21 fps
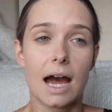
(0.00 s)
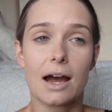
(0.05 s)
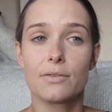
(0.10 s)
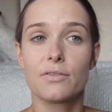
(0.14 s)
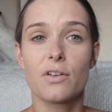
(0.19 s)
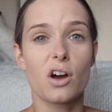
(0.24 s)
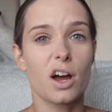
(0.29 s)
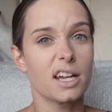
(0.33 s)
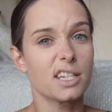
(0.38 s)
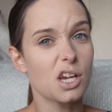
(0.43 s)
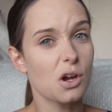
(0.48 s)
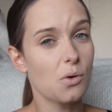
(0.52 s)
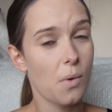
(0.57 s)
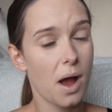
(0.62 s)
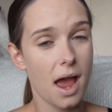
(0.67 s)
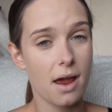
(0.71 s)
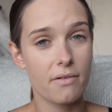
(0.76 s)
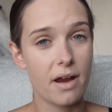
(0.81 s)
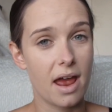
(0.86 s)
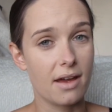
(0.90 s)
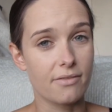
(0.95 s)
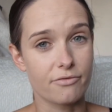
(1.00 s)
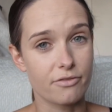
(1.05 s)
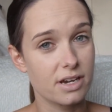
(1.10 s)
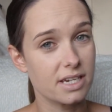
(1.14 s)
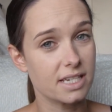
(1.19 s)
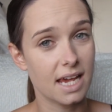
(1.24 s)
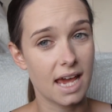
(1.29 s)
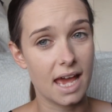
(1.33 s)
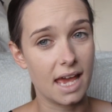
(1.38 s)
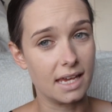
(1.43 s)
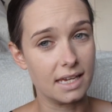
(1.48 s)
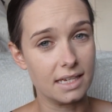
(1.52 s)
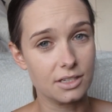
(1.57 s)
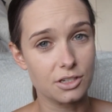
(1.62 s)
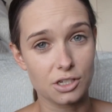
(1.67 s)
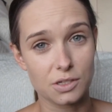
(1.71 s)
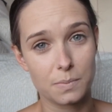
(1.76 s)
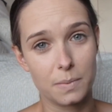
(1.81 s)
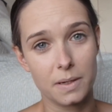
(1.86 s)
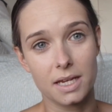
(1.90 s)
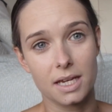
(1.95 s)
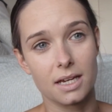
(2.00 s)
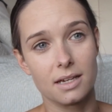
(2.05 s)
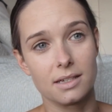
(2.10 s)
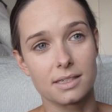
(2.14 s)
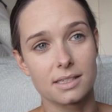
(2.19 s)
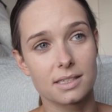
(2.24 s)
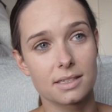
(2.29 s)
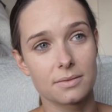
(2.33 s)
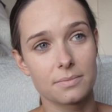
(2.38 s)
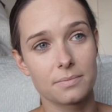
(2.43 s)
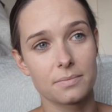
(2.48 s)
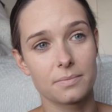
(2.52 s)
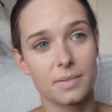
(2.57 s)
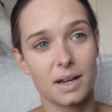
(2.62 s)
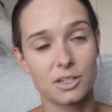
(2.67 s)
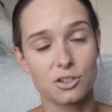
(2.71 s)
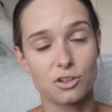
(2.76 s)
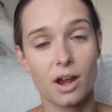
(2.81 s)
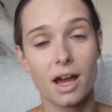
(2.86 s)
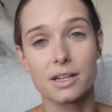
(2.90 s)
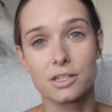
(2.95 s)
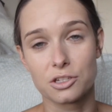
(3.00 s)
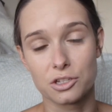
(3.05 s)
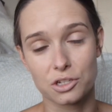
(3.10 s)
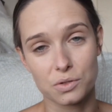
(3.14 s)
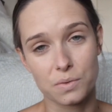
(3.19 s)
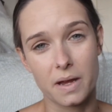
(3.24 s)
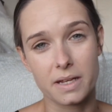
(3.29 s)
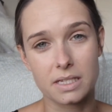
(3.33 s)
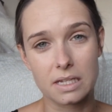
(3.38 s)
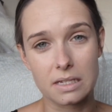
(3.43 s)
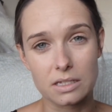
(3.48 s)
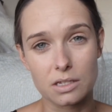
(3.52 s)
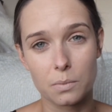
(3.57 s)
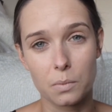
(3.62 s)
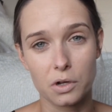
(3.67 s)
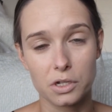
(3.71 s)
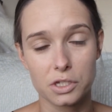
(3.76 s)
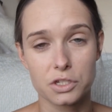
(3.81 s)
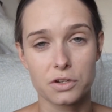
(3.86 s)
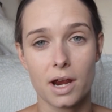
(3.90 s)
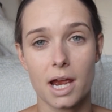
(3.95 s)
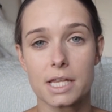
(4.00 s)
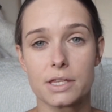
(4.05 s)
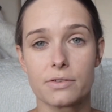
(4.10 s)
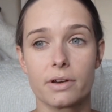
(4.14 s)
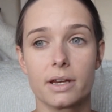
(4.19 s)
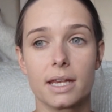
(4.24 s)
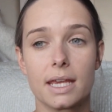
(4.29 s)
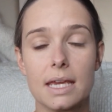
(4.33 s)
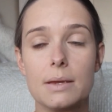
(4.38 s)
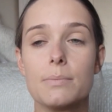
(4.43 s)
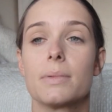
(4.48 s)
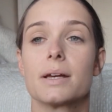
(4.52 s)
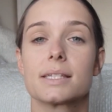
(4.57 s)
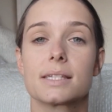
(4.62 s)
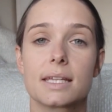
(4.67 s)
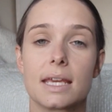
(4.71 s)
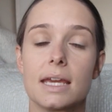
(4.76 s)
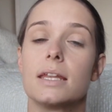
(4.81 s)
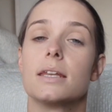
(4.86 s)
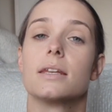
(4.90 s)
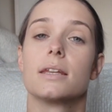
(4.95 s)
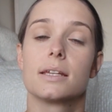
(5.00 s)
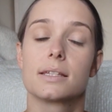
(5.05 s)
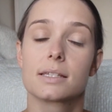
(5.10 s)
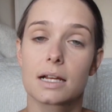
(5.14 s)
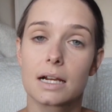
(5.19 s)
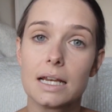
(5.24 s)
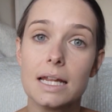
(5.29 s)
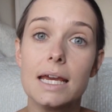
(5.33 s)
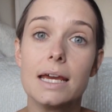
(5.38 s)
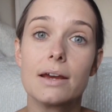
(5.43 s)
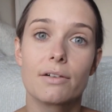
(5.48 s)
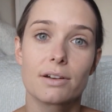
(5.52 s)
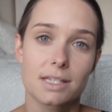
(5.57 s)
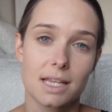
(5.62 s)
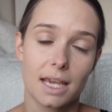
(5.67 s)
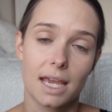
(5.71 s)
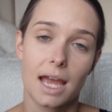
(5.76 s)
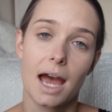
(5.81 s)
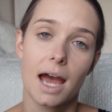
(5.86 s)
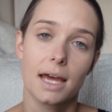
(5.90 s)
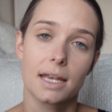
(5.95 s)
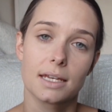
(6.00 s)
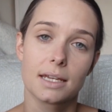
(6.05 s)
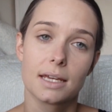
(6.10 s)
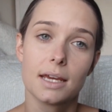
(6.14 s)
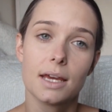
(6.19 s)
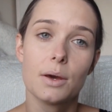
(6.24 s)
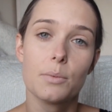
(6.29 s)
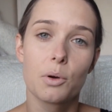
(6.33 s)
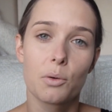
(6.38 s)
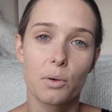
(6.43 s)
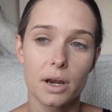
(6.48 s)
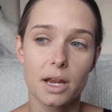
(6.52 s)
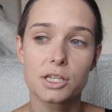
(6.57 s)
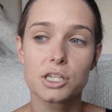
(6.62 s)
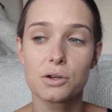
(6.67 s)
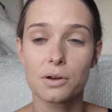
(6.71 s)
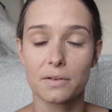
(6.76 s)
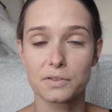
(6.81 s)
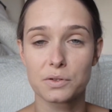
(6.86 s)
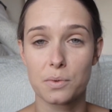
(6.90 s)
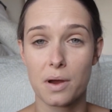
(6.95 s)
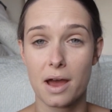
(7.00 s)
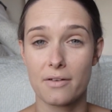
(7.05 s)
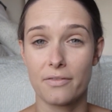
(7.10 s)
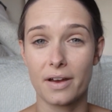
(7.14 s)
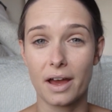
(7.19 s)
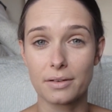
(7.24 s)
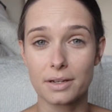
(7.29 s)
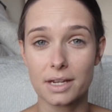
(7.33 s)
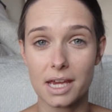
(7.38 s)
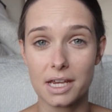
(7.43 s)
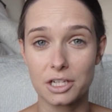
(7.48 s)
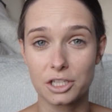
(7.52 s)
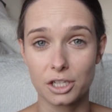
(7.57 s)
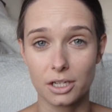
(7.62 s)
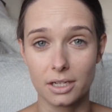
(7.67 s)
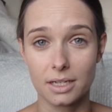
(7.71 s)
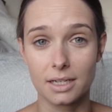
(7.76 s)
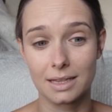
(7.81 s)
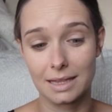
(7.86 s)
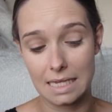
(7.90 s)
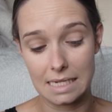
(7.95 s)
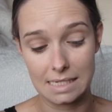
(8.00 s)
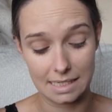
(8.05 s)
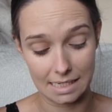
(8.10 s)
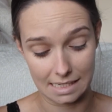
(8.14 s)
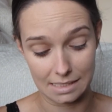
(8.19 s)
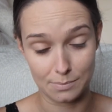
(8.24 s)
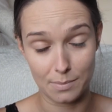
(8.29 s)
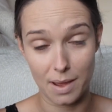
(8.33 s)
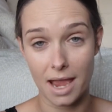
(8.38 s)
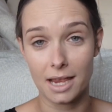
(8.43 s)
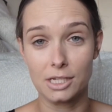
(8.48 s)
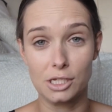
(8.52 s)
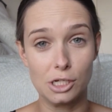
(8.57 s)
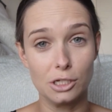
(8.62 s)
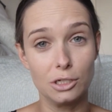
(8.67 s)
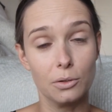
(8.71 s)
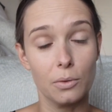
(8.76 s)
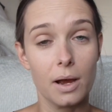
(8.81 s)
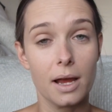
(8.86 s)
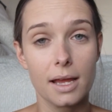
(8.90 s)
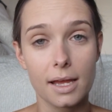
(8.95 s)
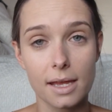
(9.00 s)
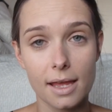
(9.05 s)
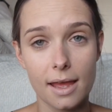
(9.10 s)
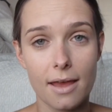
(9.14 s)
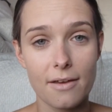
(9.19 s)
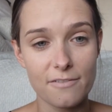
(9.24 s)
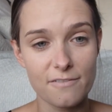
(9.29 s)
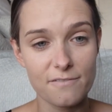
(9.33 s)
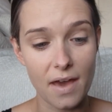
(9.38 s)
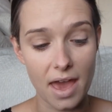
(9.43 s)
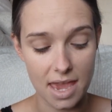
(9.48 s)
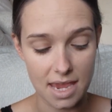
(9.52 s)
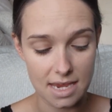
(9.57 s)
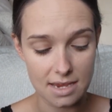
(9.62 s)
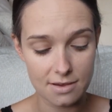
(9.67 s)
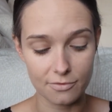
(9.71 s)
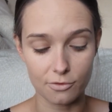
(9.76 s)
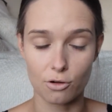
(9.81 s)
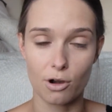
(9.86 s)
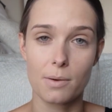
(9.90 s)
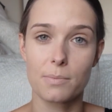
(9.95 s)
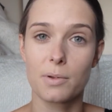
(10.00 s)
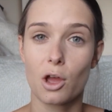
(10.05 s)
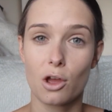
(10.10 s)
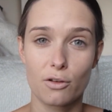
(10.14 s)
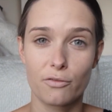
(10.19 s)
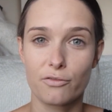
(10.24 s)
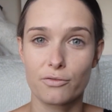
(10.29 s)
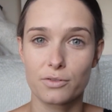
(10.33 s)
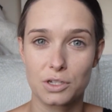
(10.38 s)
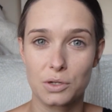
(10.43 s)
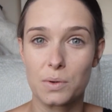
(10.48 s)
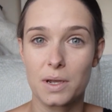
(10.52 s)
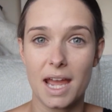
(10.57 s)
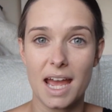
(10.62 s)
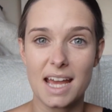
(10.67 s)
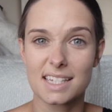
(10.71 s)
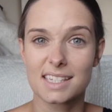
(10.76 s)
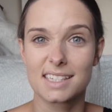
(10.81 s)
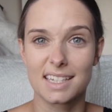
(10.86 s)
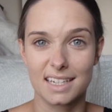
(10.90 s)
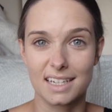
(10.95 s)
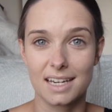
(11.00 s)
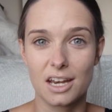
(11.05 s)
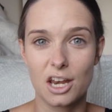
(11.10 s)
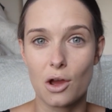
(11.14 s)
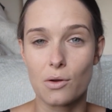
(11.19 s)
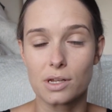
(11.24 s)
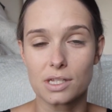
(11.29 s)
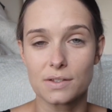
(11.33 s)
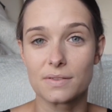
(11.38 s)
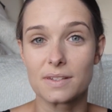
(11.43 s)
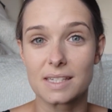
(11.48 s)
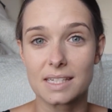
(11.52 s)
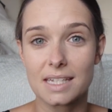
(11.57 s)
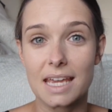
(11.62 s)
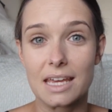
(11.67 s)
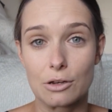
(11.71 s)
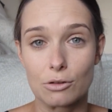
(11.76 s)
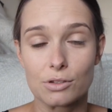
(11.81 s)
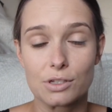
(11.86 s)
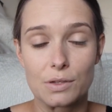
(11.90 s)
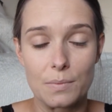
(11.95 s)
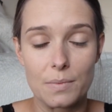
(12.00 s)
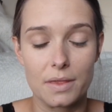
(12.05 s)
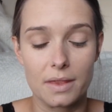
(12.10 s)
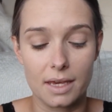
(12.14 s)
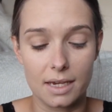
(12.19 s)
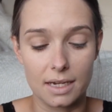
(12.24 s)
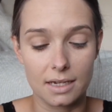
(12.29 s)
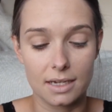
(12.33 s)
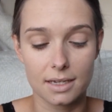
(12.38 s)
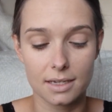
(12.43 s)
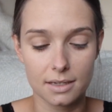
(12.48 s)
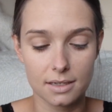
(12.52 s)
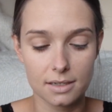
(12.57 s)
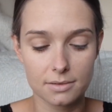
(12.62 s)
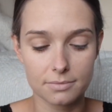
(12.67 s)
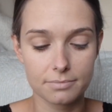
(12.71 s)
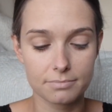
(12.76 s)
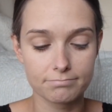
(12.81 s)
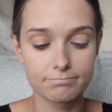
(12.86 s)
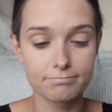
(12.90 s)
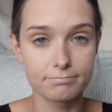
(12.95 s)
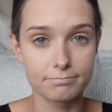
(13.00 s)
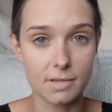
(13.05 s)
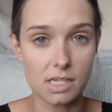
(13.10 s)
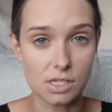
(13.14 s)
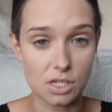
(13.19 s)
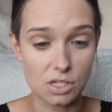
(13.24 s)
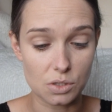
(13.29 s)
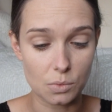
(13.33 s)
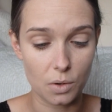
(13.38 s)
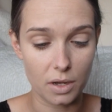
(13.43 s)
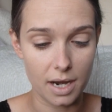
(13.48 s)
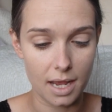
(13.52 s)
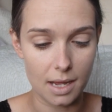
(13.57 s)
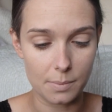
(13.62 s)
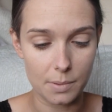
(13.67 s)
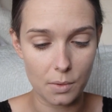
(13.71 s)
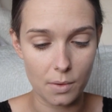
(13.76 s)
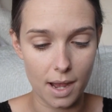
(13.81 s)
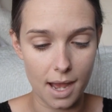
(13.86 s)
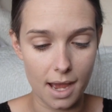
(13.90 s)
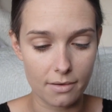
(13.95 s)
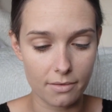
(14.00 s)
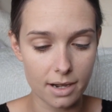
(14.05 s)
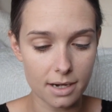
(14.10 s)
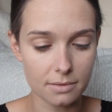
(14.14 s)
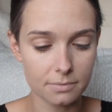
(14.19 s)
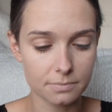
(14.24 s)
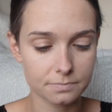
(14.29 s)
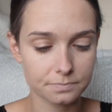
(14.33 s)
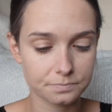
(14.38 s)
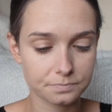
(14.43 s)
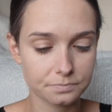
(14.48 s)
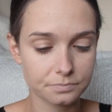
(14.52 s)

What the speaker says: I don't wear it every day, just because I try to just wear tinted moisturiser and keep my skin as clear as I can. But when I do have to wear foundation, this is my new fave, or I'm going to a casting and I know it's for skin or something, this is the one I'll be wearing.